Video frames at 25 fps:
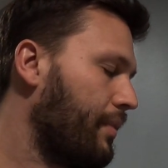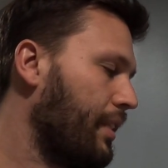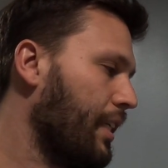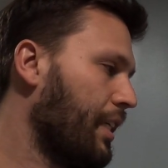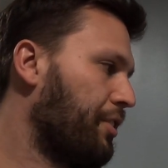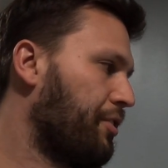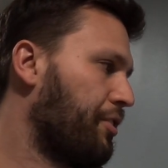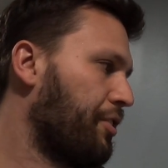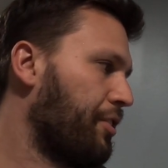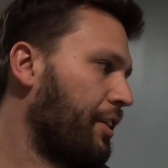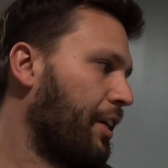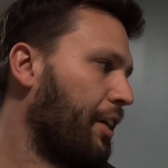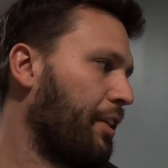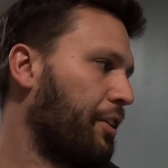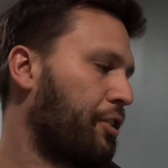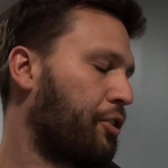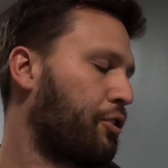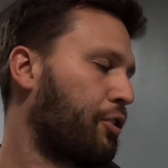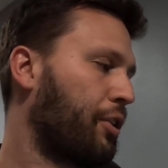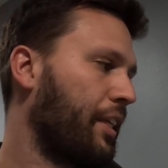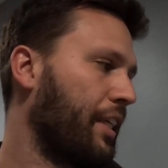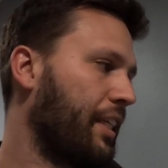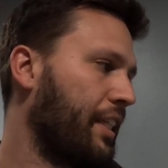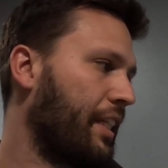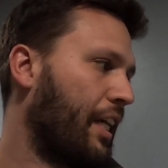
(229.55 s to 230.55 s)
This is another
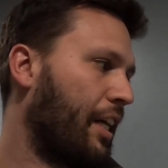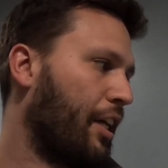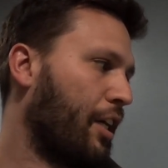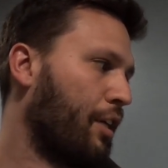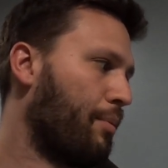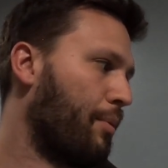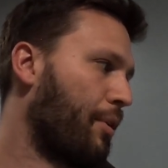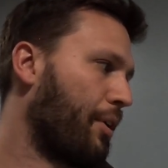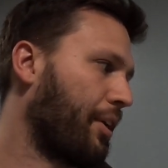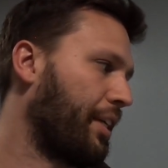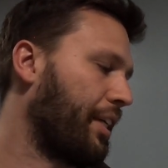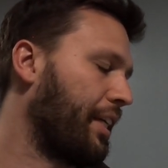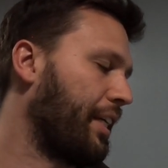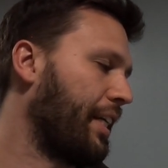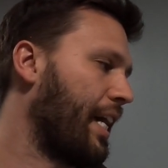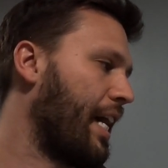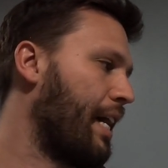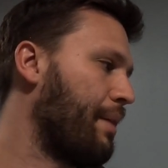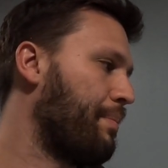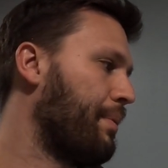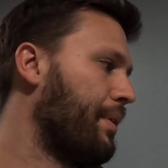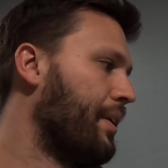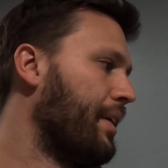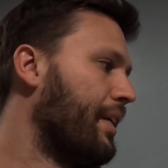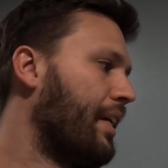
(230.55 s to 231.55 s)
trillion dollar market
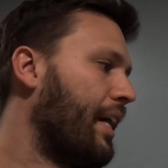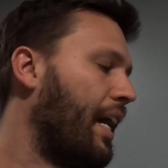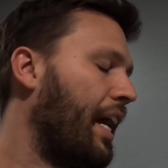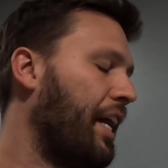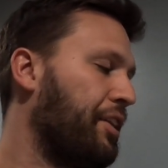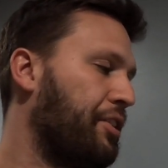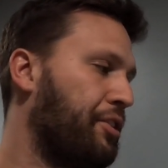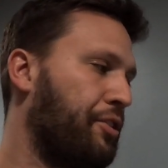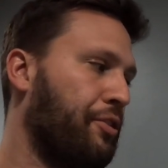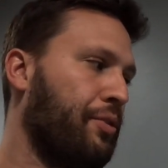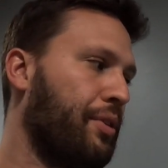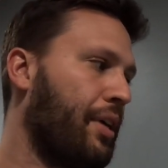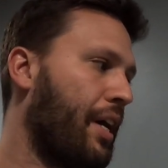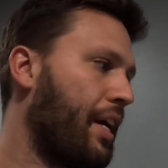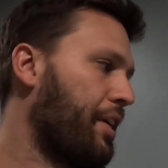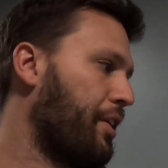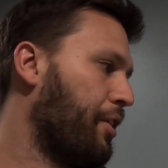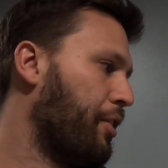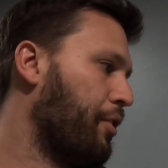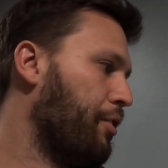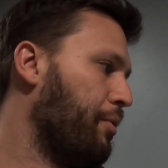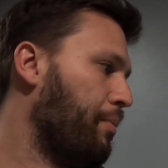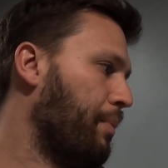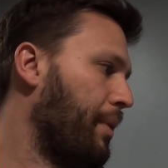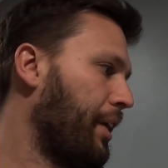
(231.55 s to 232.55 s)
cap. I do
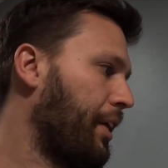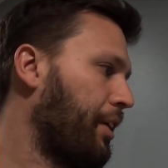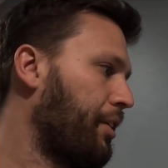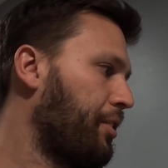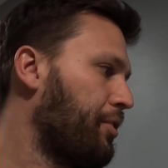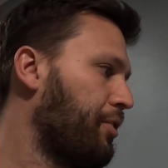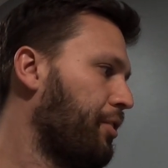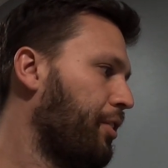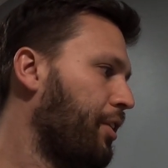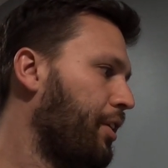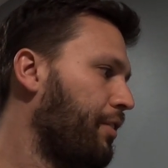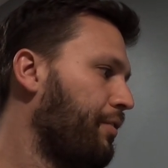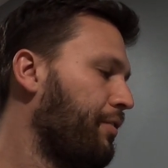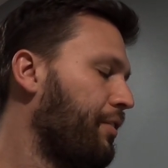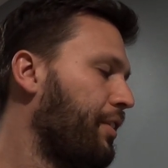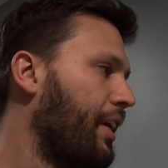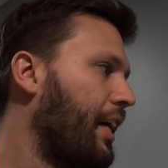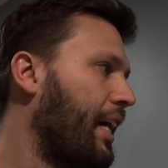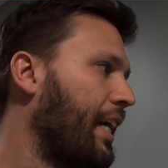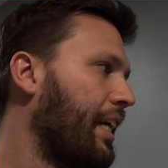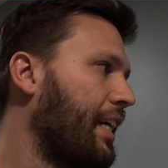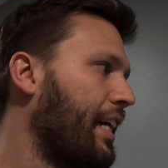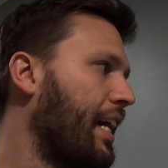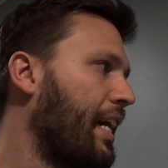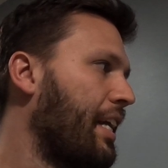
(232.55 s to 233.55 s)
not own Microsoft.
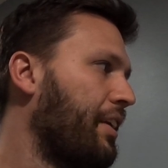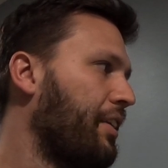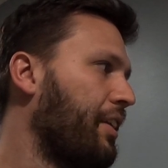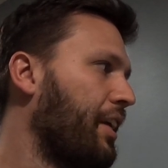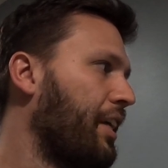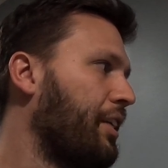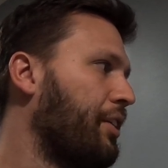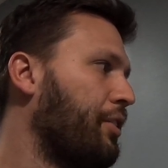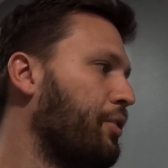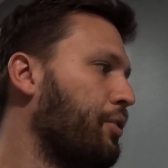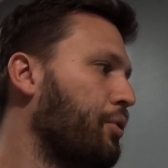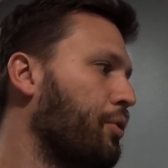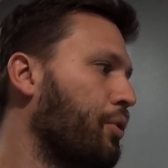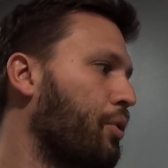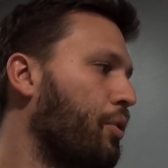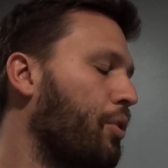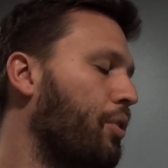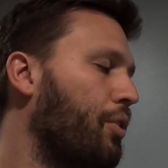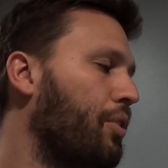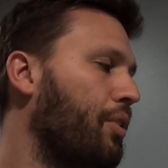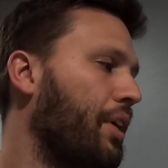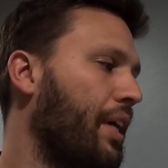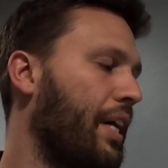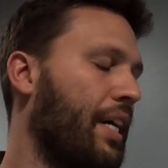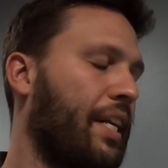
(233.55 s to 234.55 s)
I kind of like
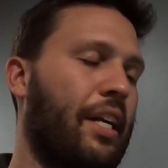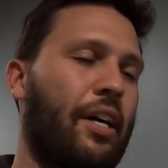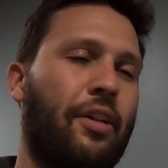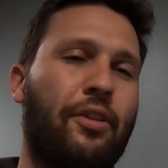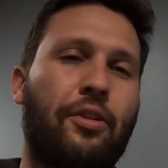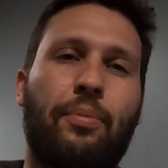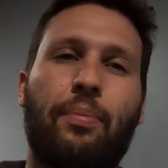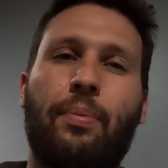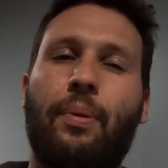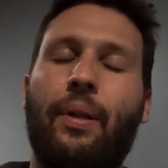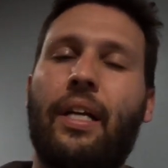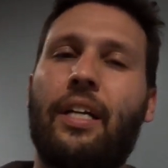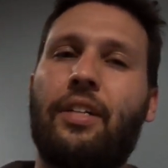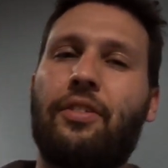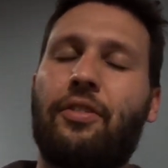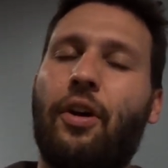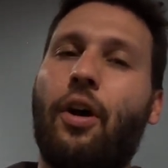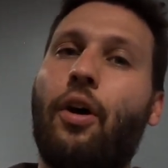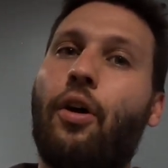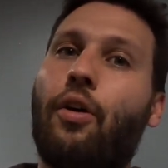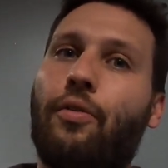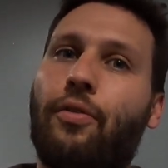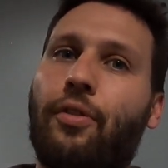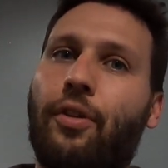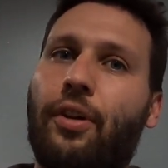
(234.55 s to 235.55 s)
Google and other plays
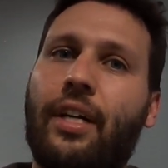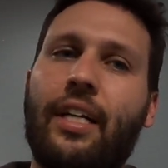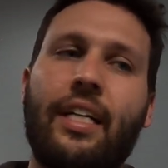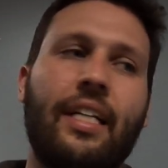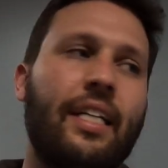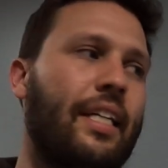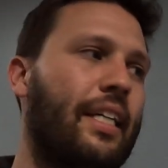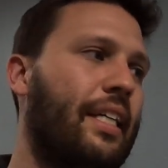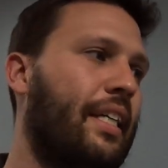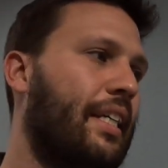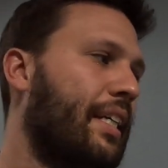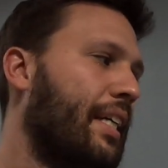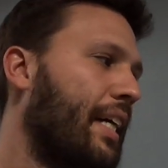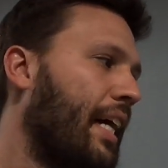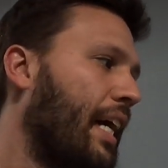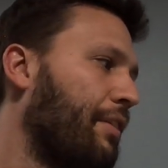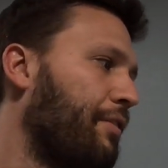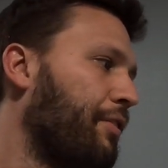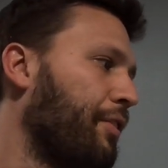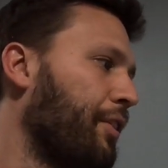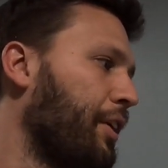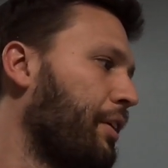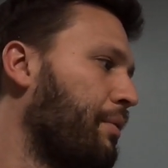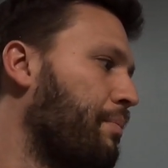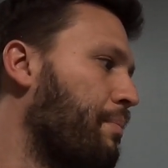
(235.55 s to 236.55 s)
over it. I
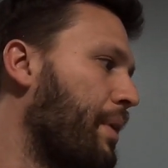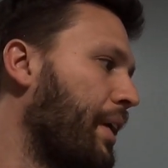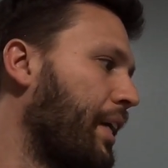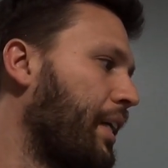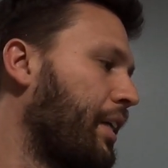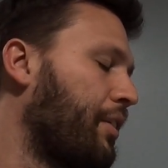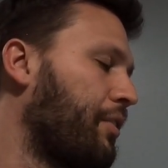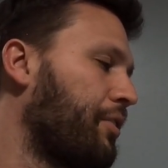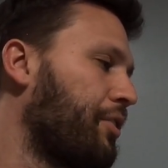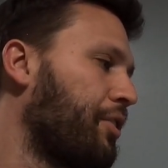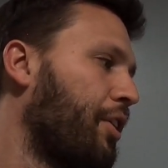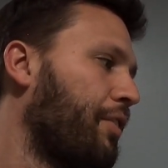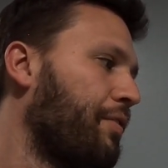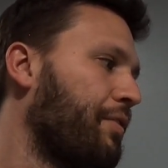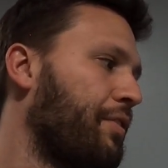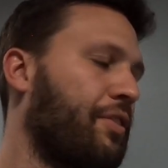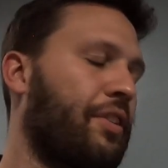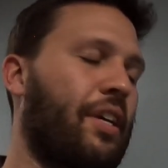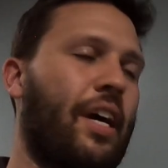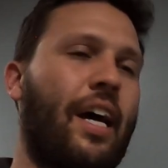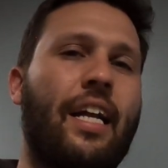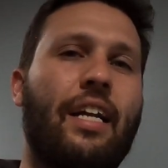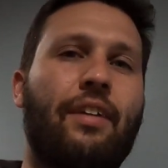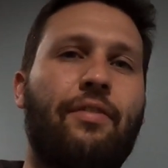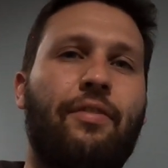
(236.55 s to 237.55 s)
feel like Microsoft is
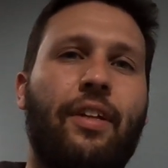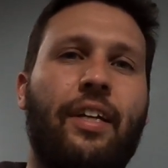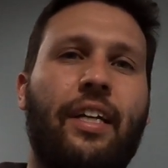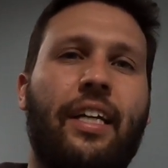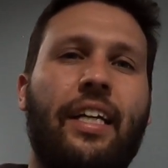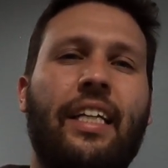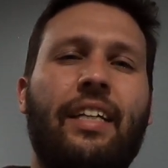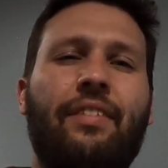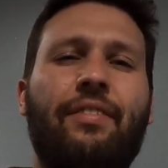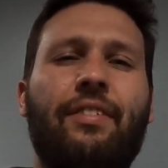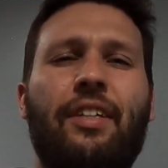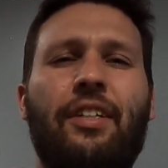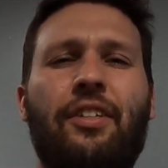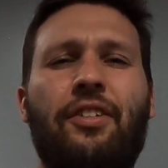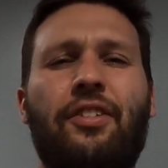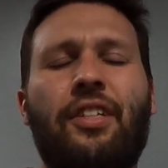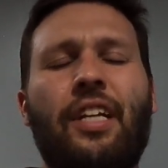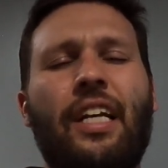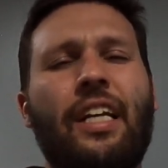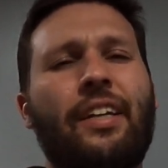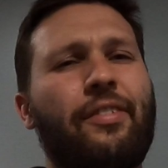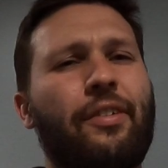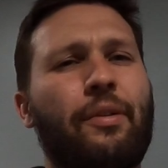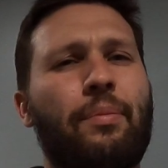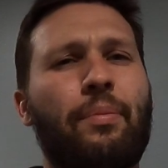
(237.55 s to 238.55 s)
kind of like an even a
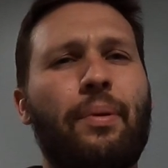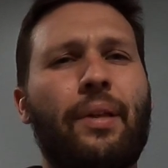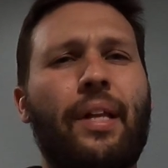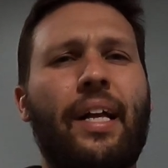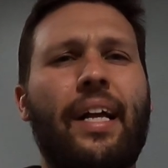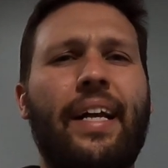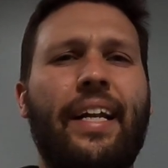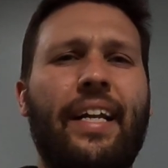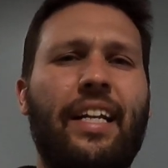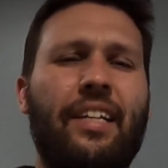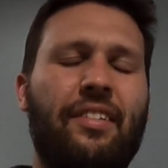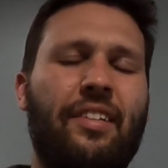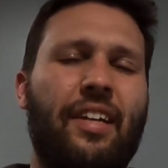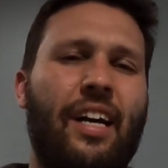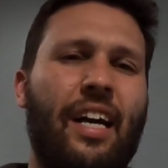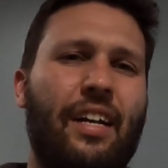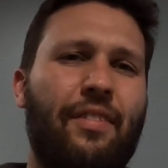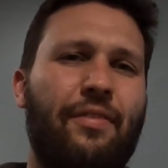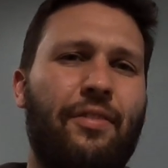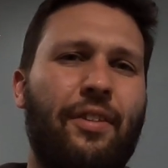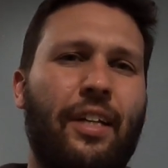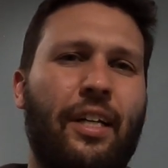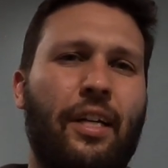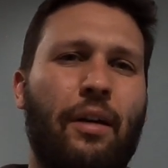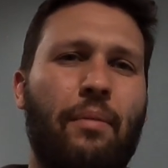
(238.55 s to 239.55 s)
safer play, and it's kind
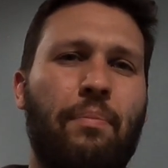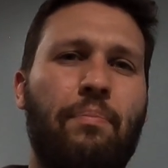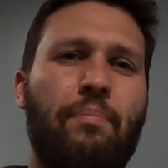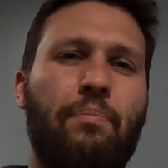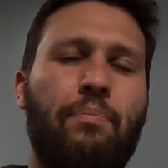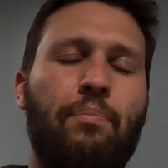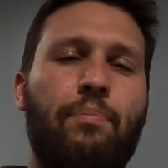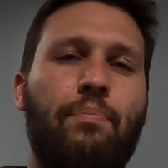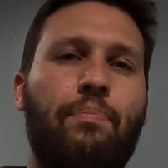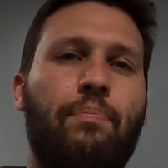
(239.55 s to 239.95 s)
of like a